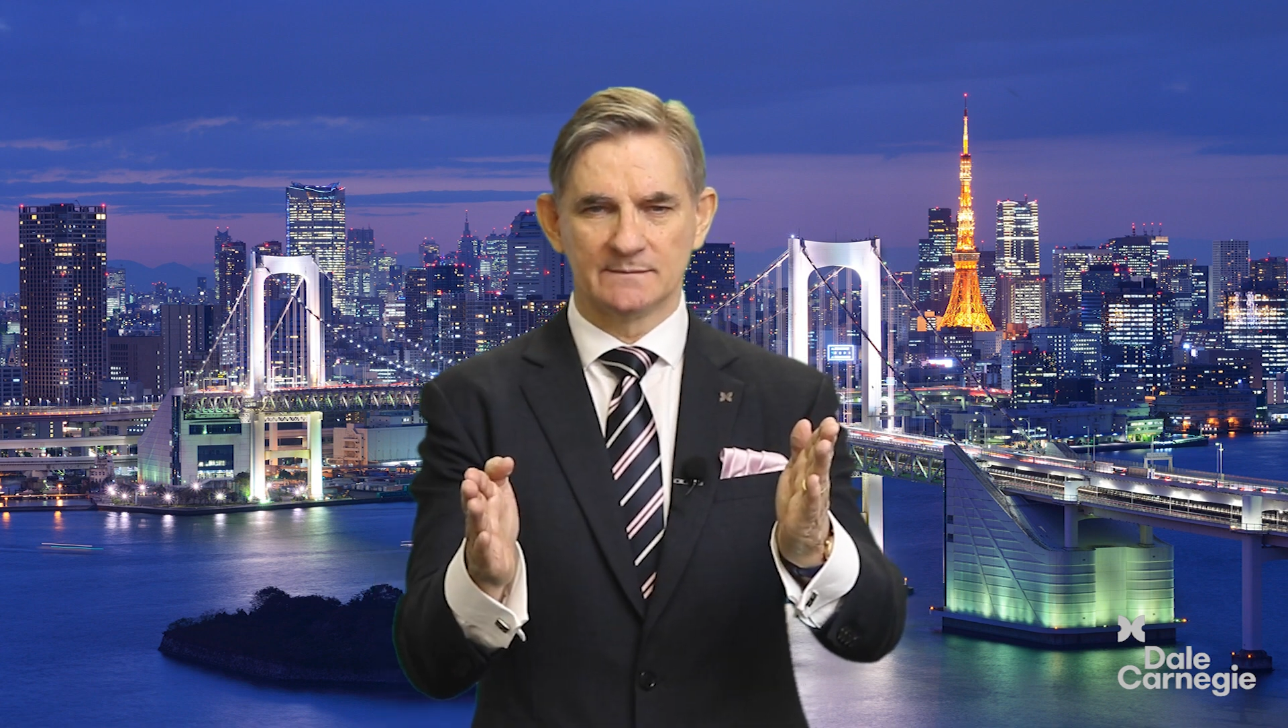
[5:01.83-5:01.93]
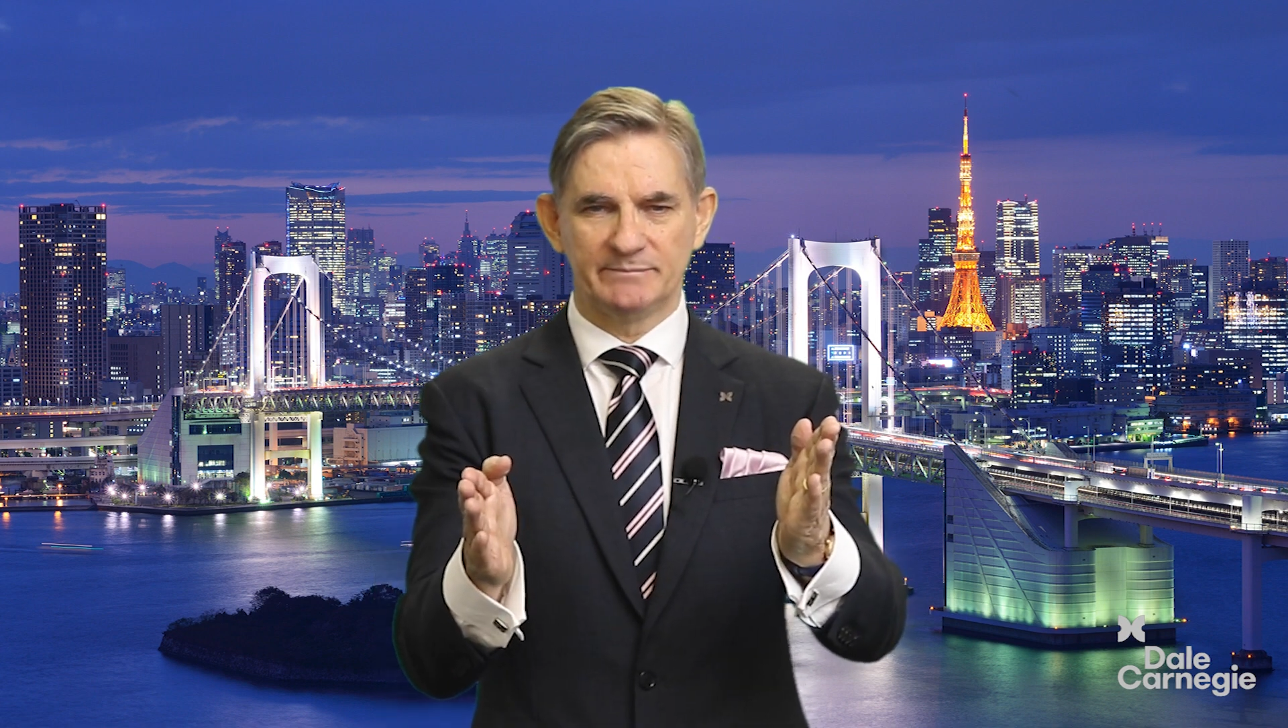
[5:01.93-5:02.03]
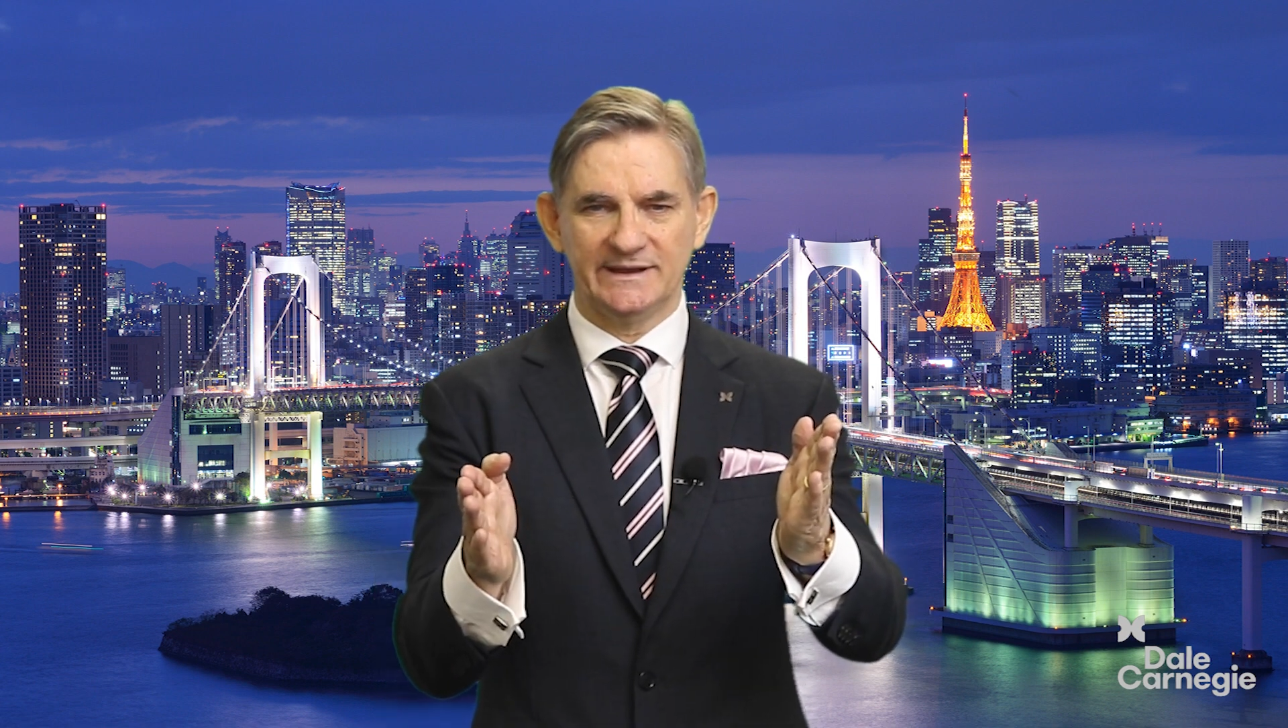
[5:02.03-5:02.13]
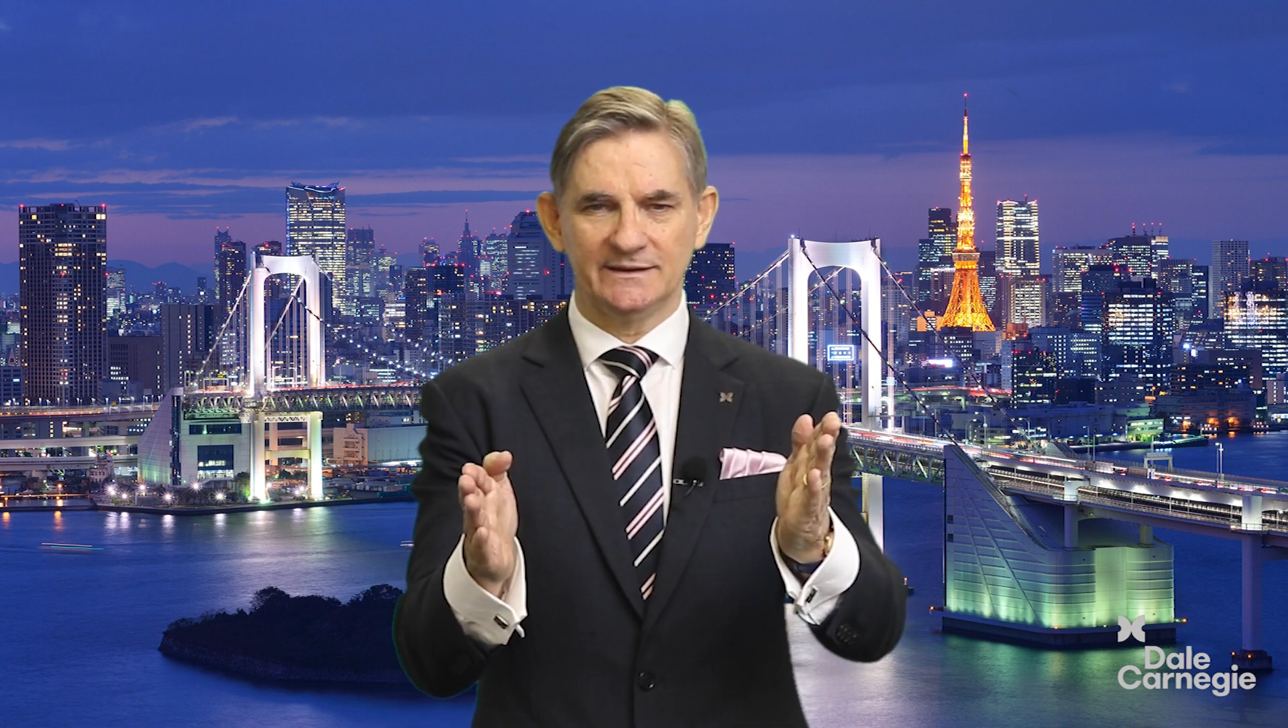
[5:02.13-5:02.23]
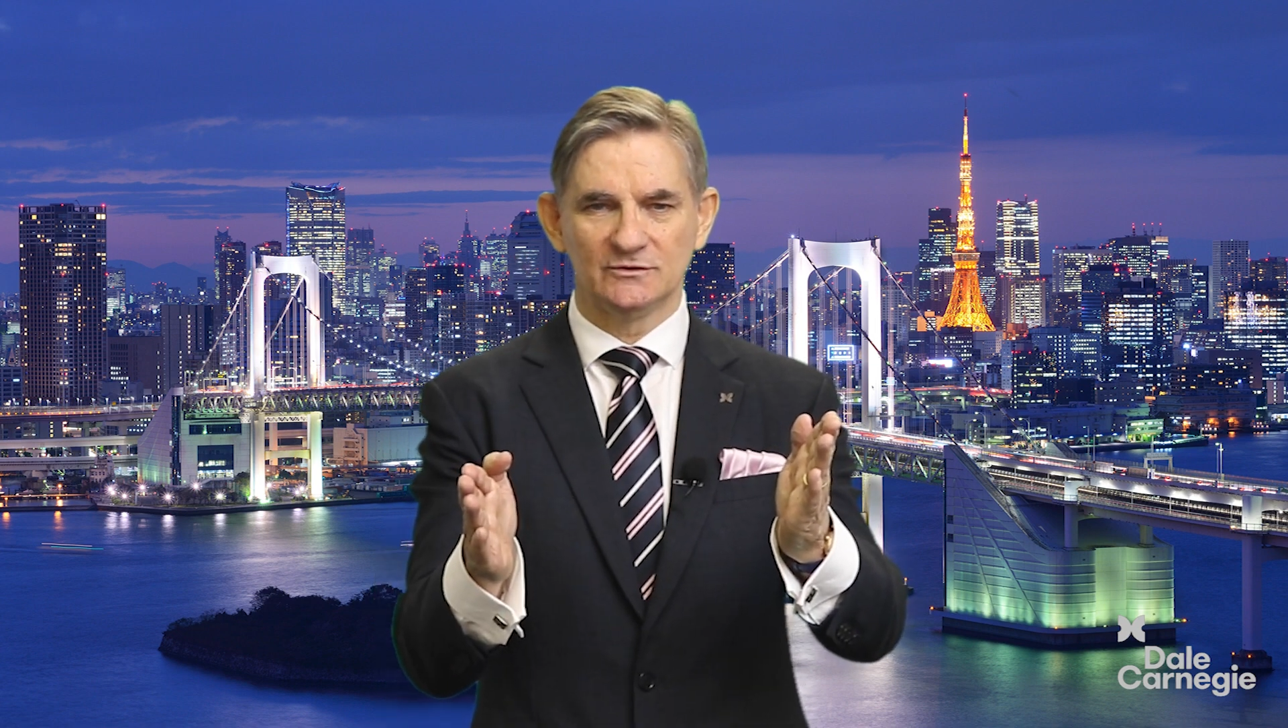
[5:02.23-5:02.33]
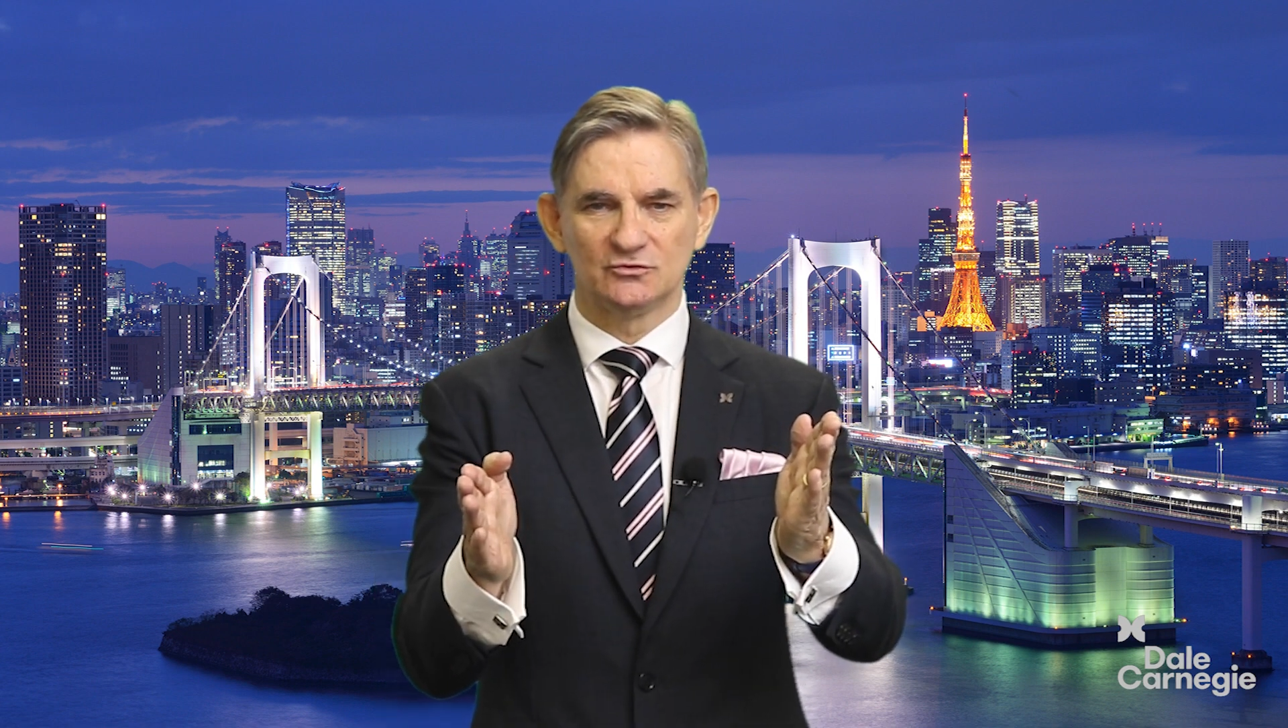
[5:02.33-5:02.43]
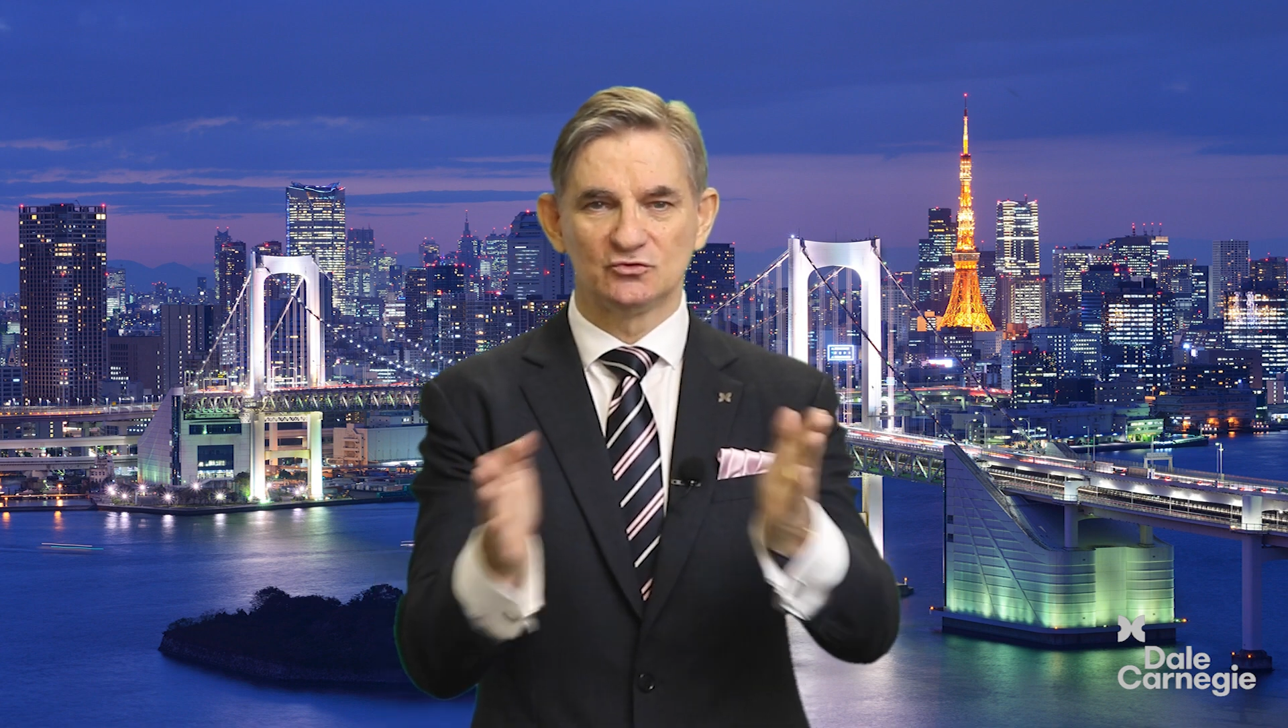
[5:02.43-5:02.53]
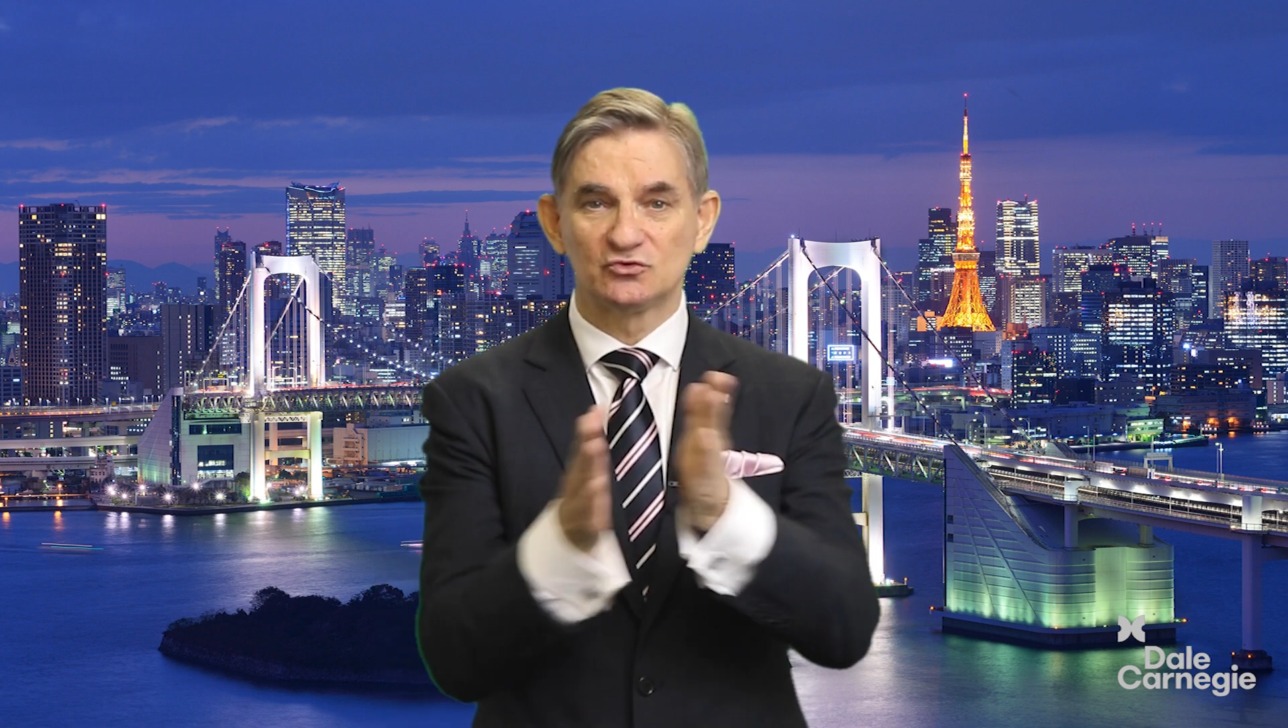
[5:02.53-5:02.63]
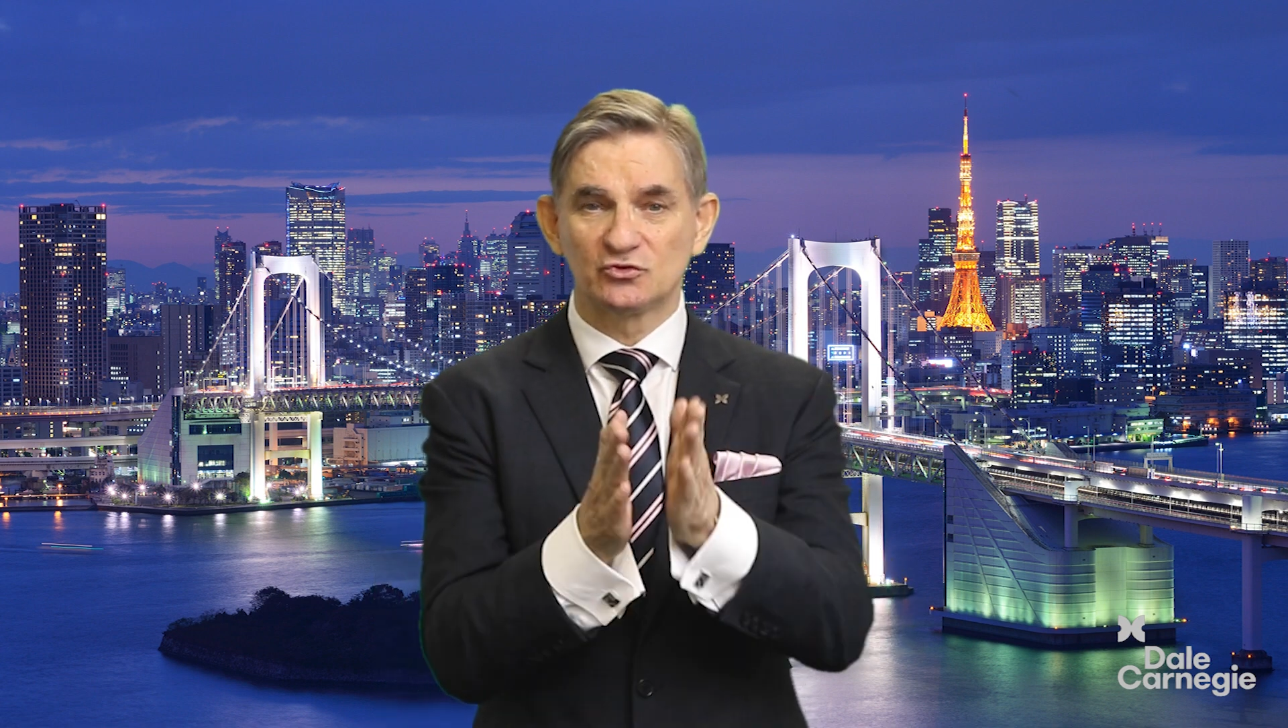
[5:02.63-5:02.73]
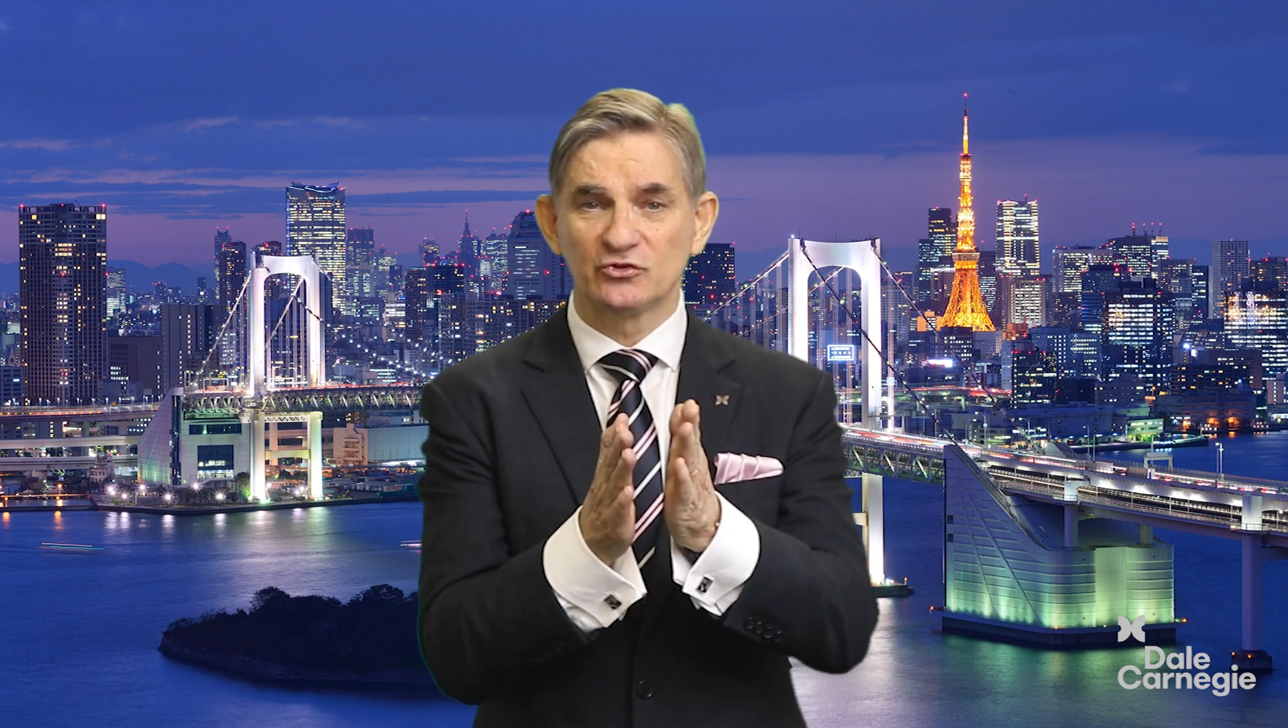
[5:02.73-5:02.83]
being
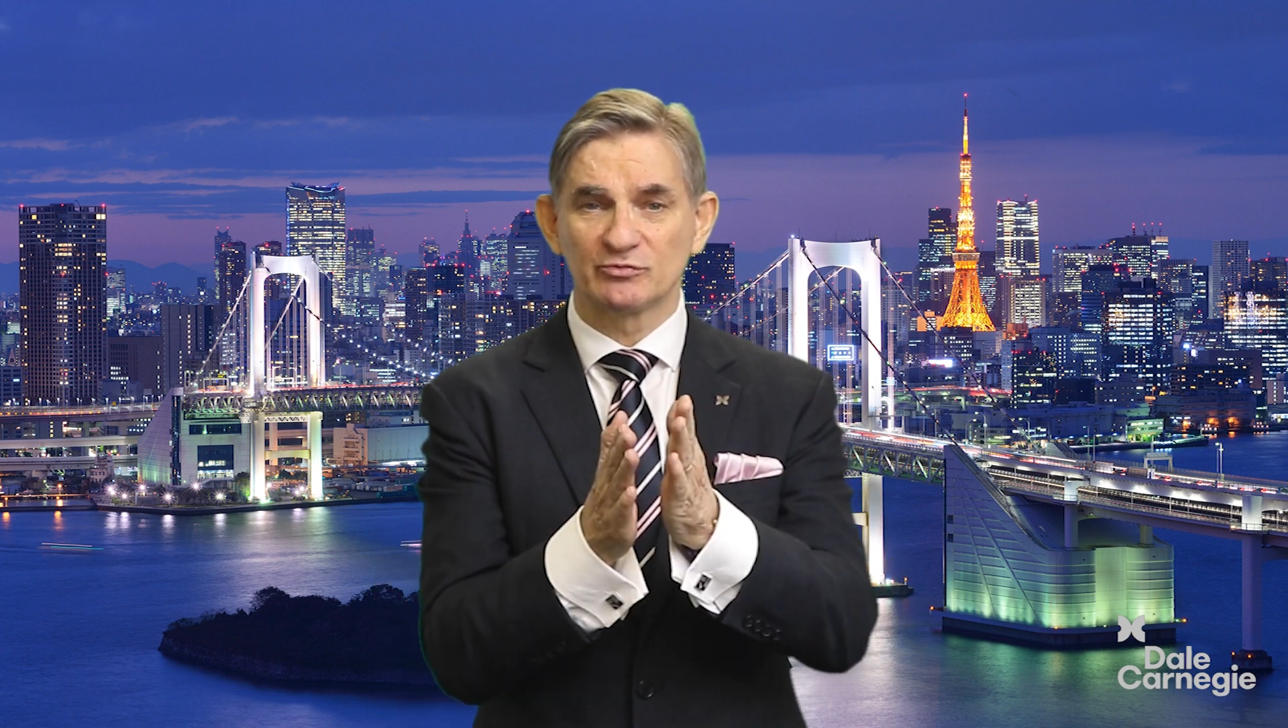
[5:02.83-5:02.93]
too